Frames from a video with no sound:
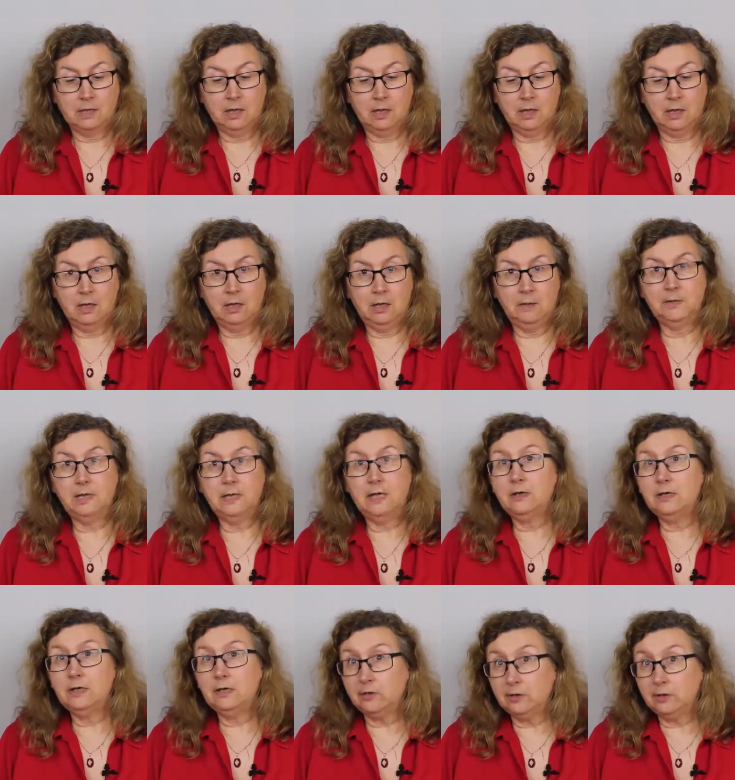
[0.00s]
Now,
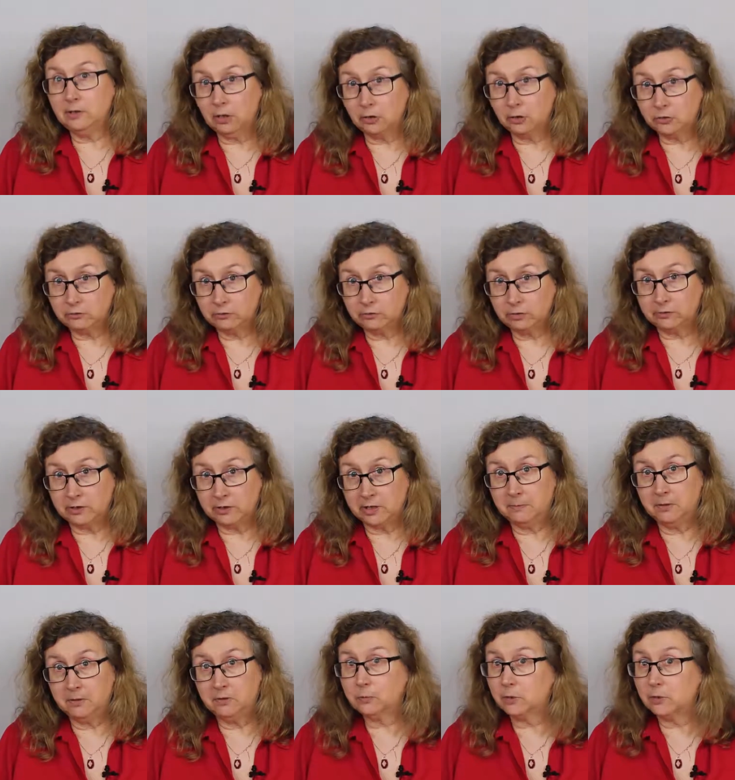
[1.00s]
these are lodger agreements,